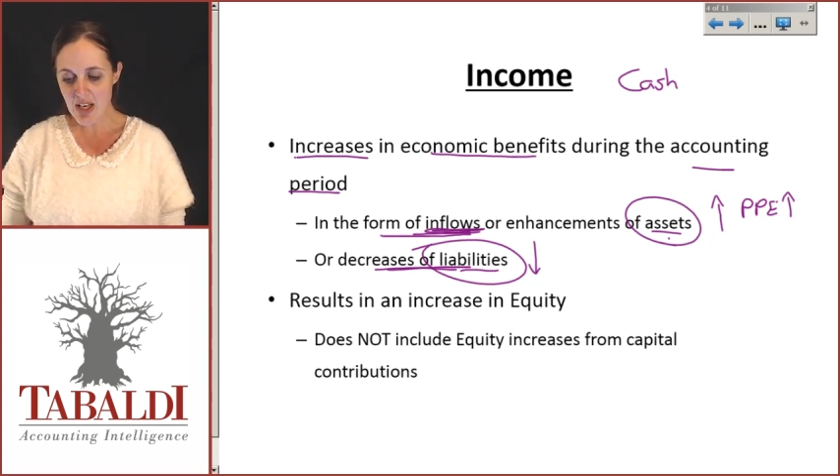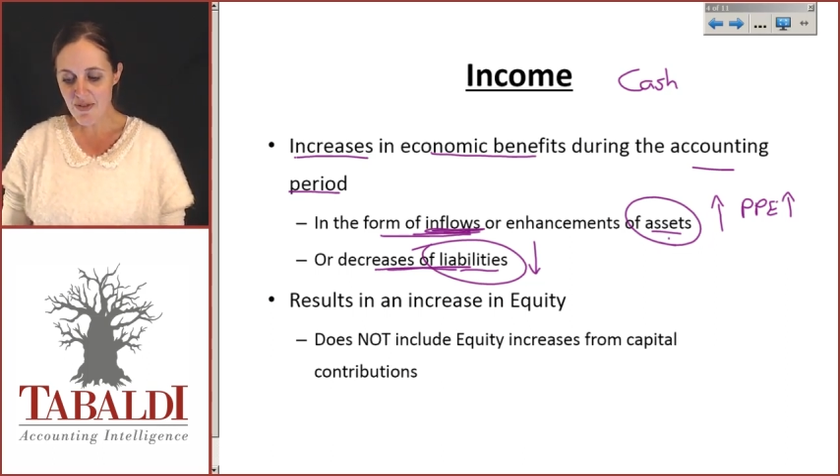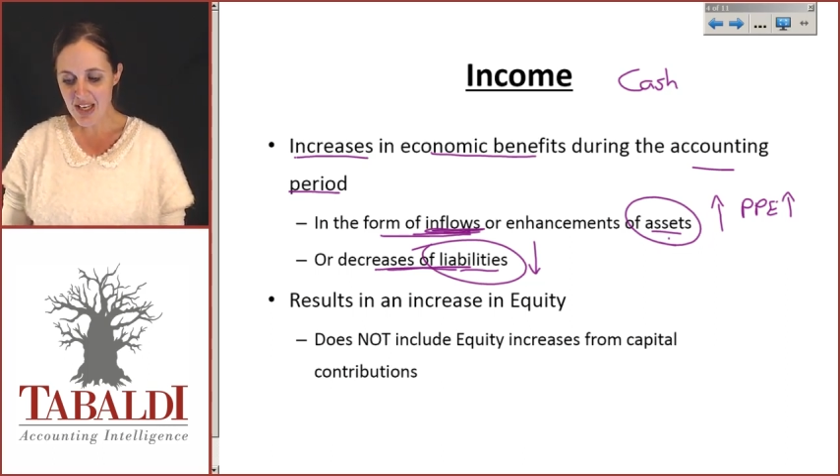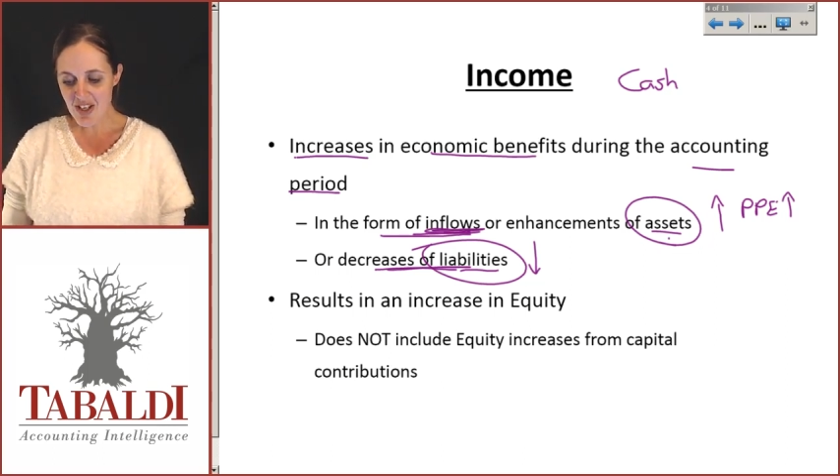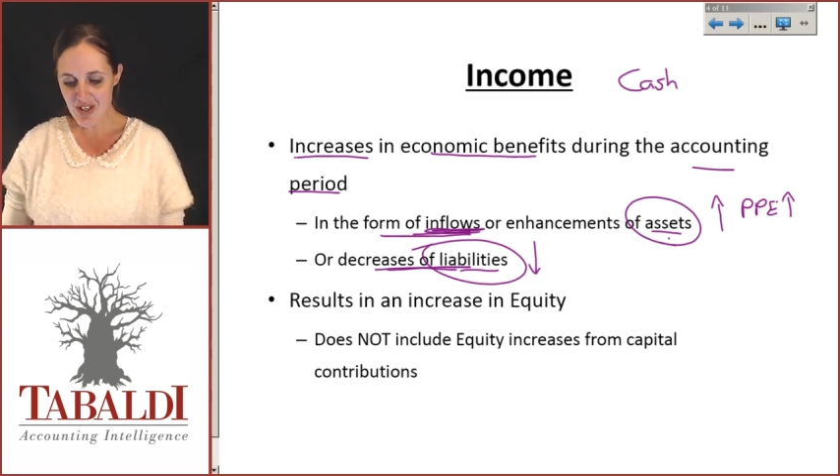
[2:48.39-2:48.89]

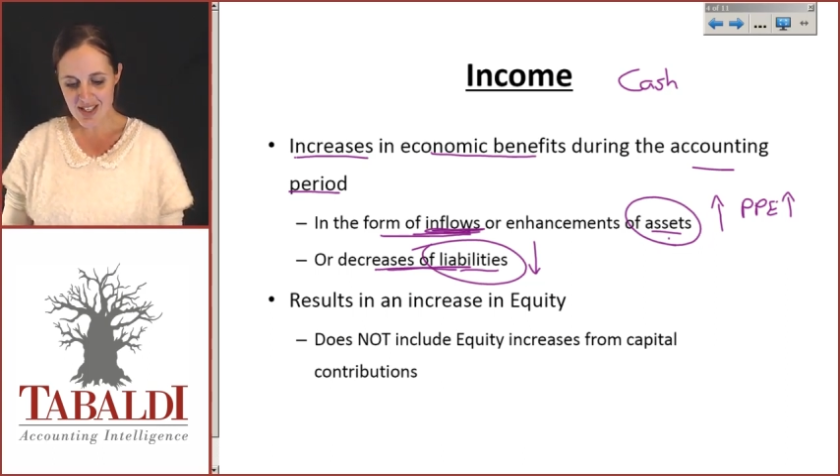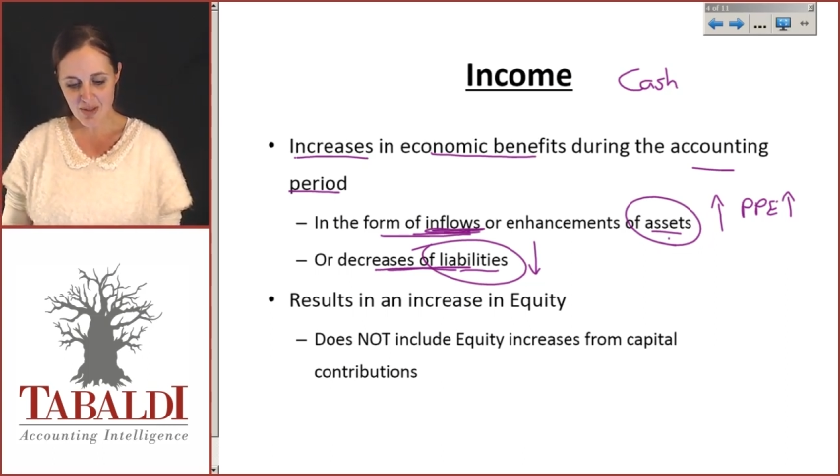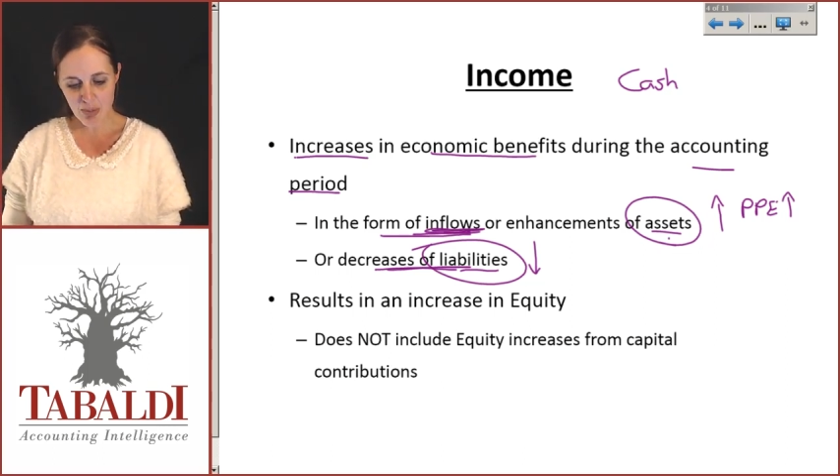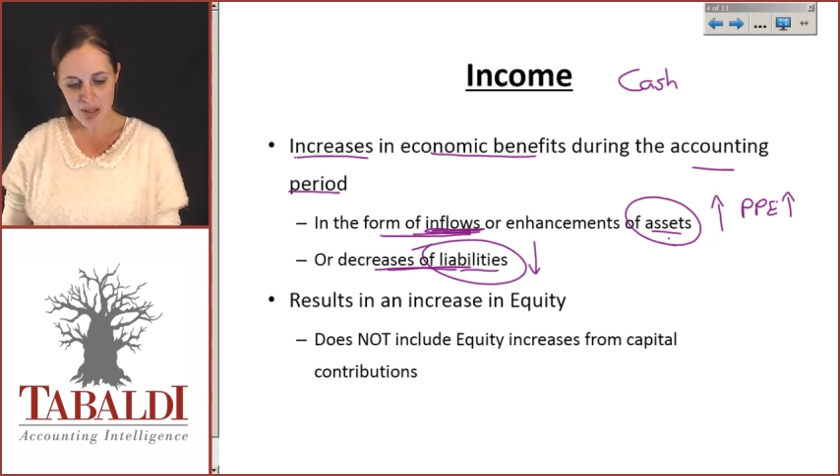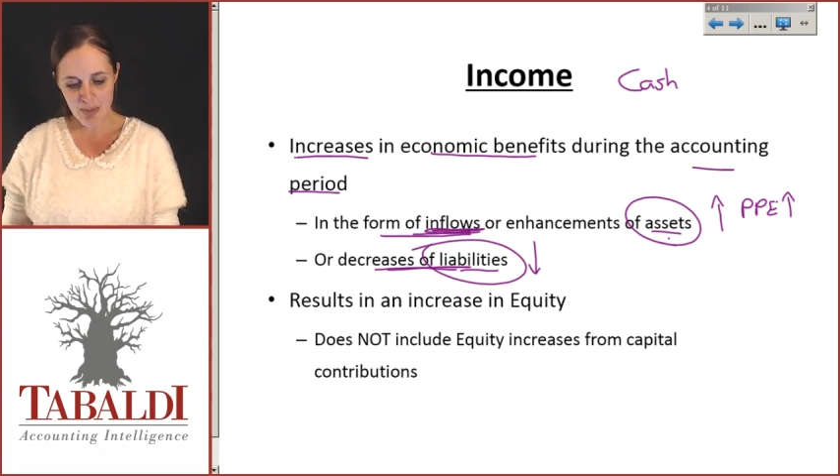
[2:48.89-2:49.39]
If the
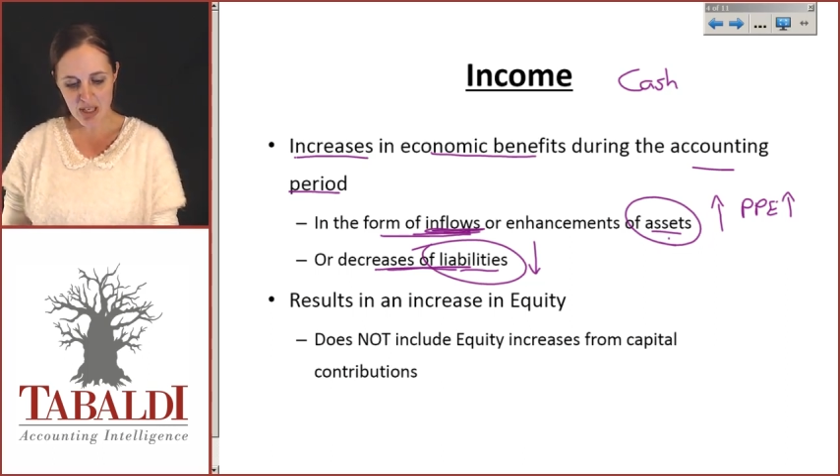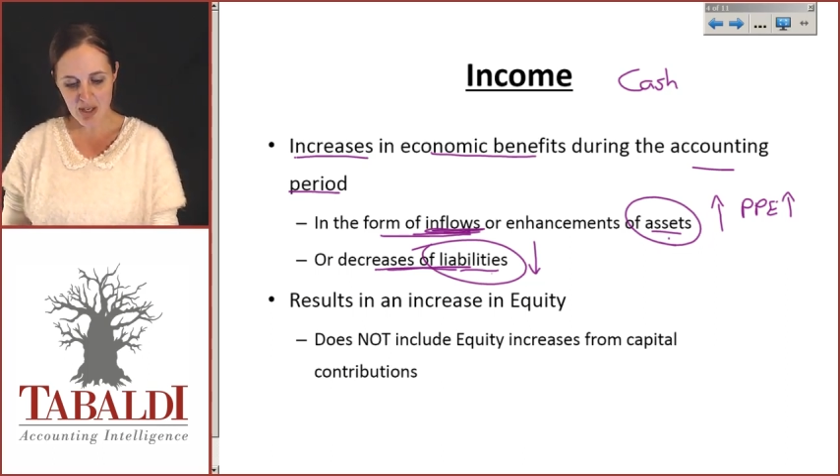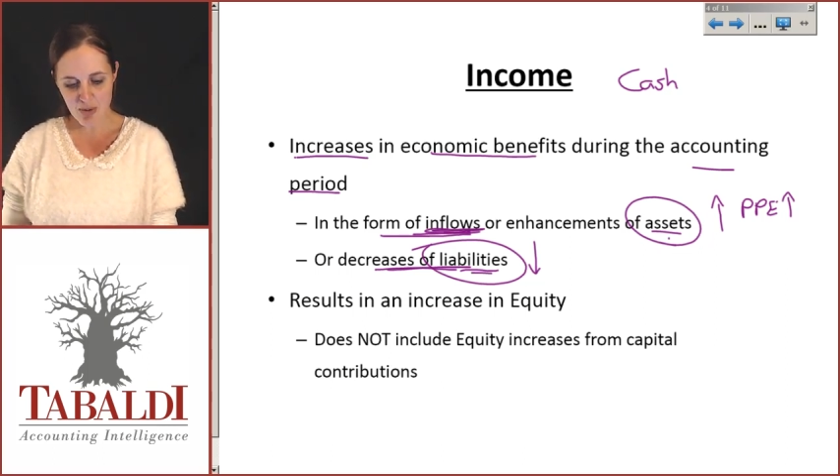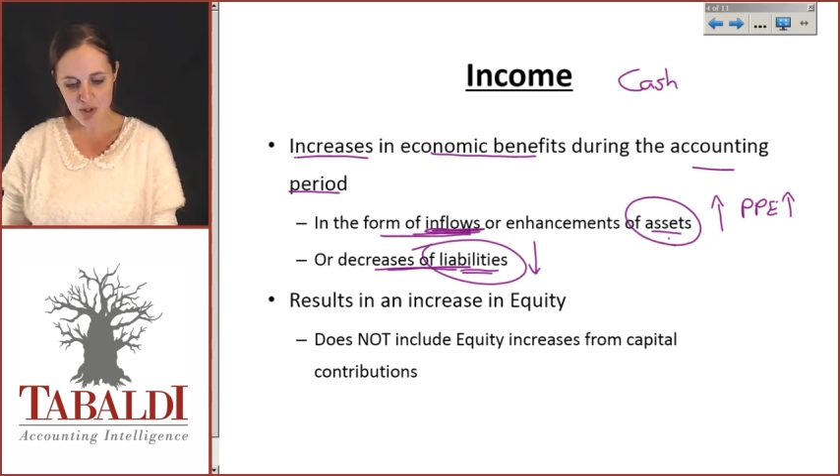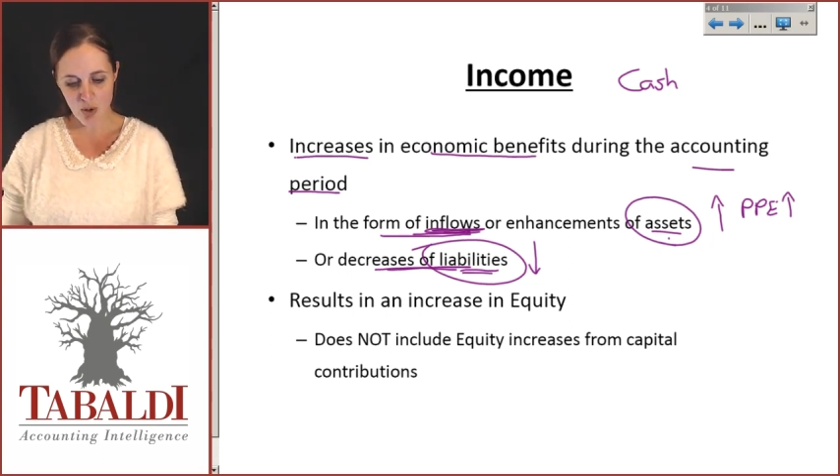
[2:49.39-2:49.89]
increase in
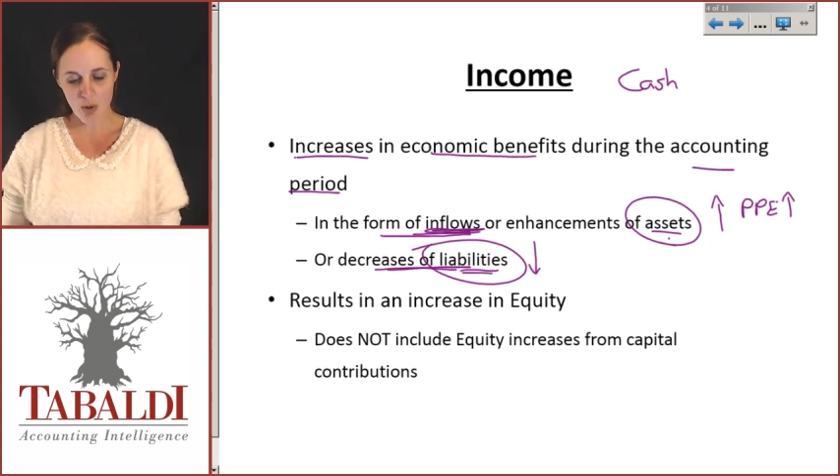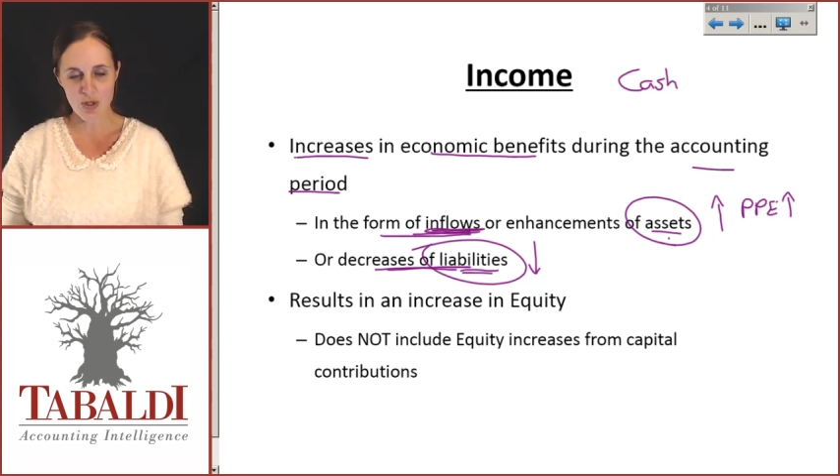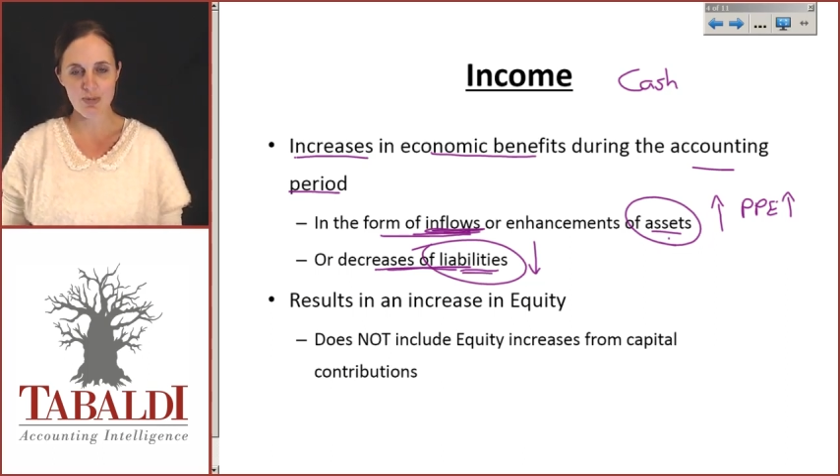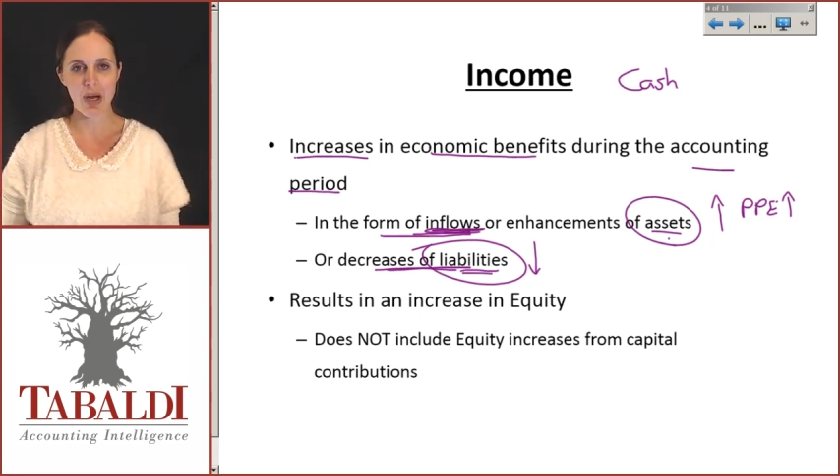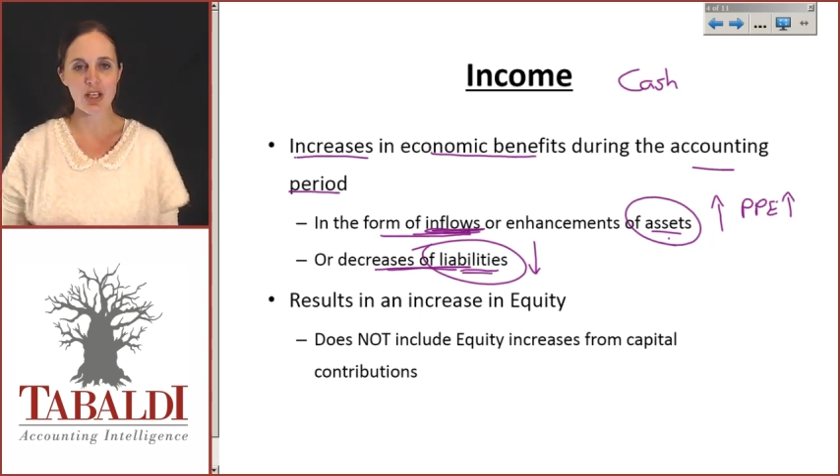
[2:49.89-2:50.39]
PPE was
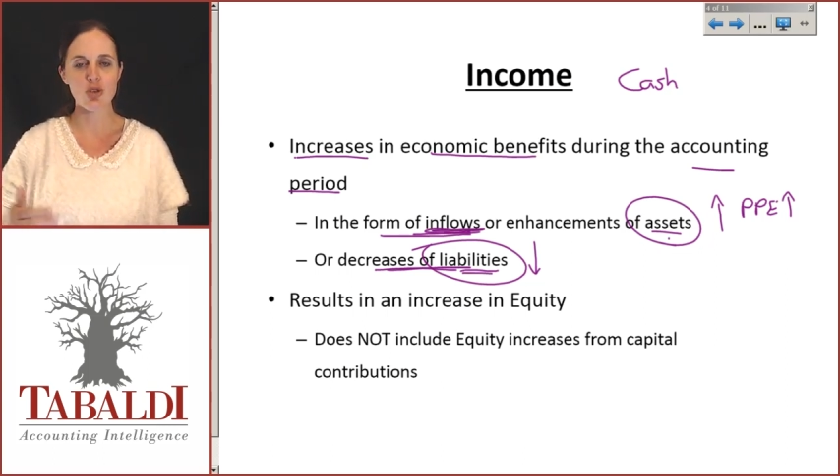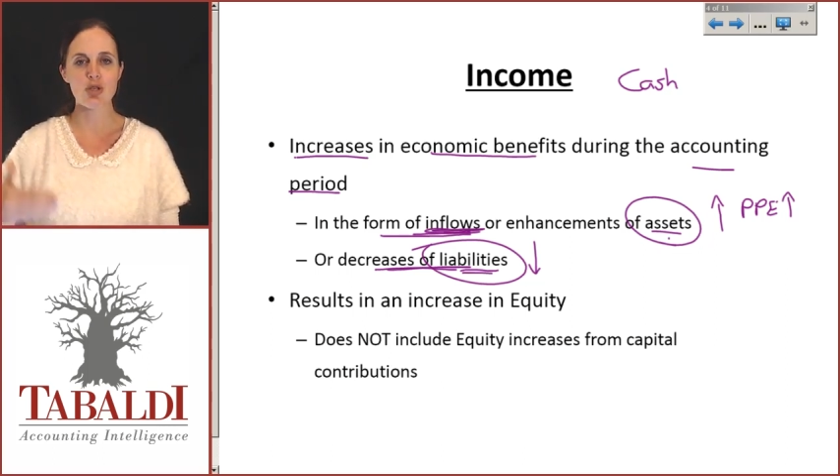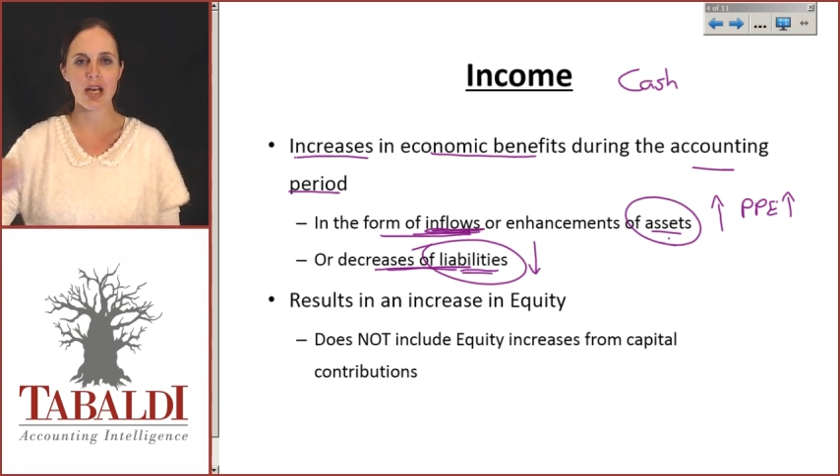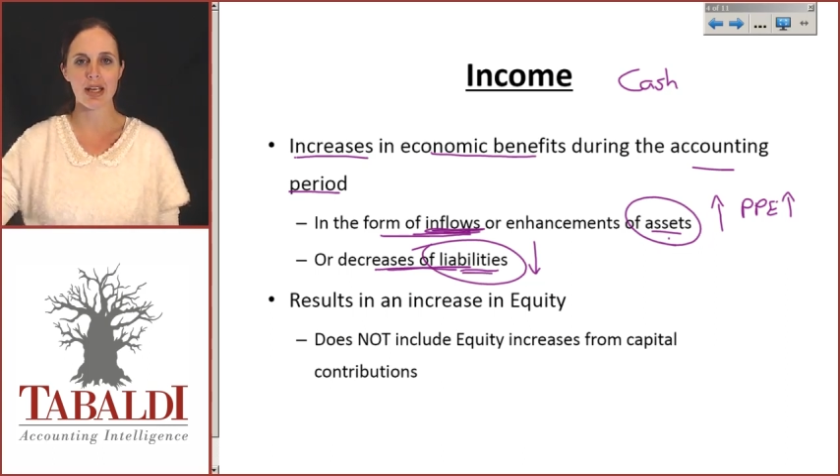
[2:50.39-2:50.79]
caused by you